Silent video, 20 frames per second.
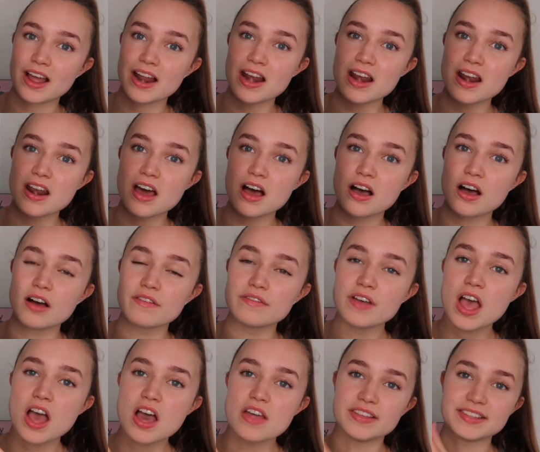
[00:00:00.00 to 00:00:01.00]
I
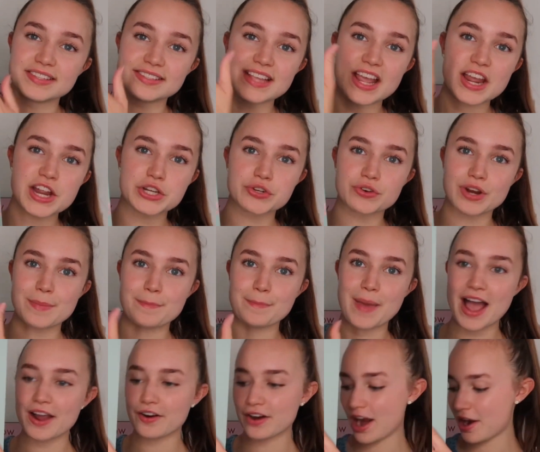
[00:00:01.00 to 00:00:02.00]
love the sage green
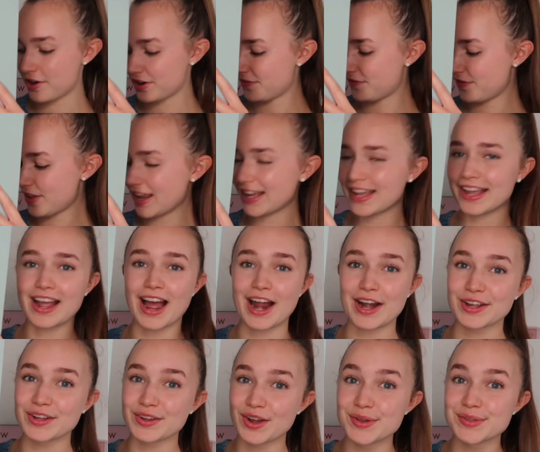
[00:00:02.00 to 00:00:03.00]
background. I feel like it
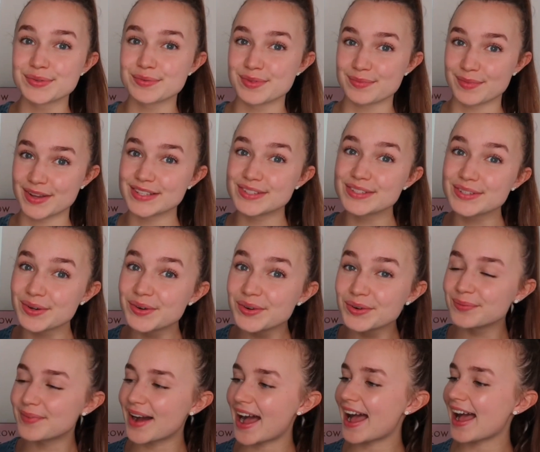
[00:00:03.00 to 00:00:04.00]
kind of goes with my
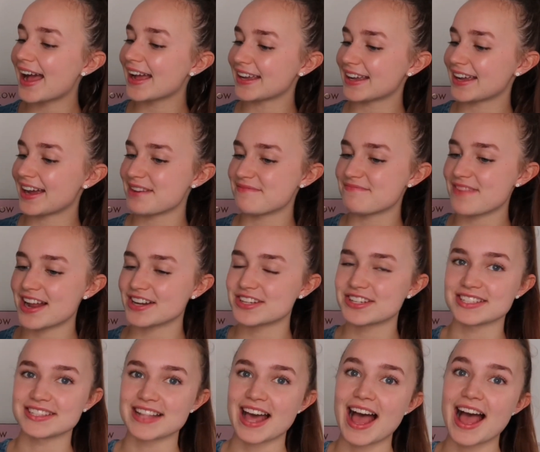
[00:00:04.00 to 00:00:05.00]
school bag. It kind of
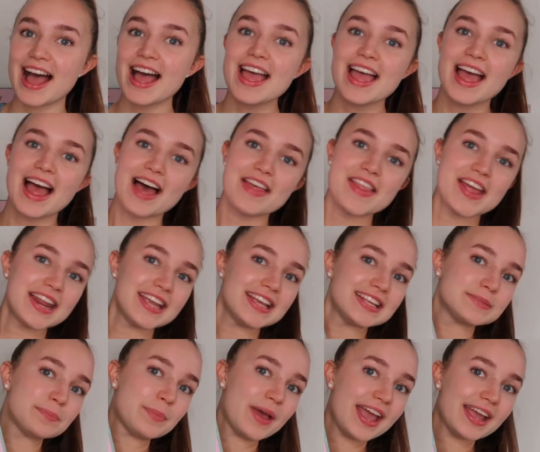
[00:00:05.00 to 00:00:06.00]
matches that, and then it
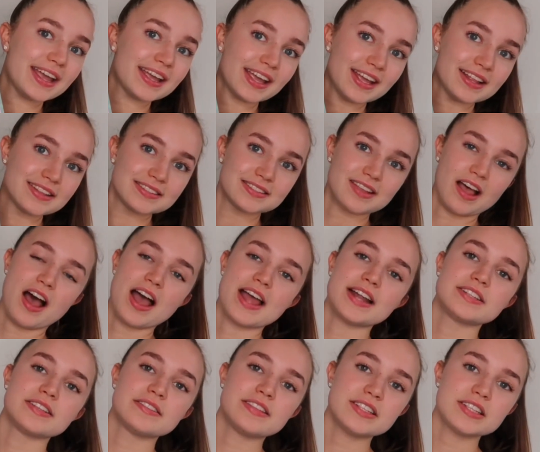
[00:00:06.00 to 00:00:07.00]
is pink
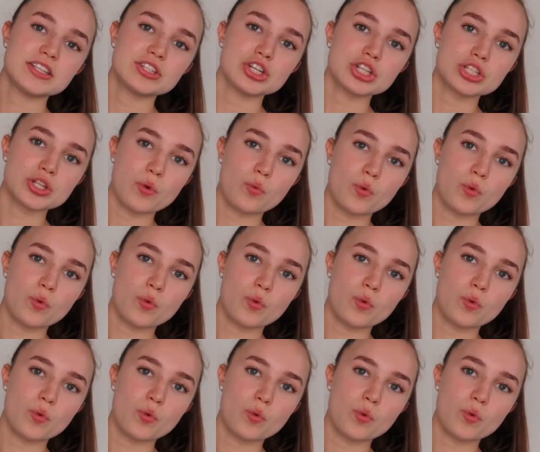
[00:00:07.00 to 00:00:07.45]
inside. So this is just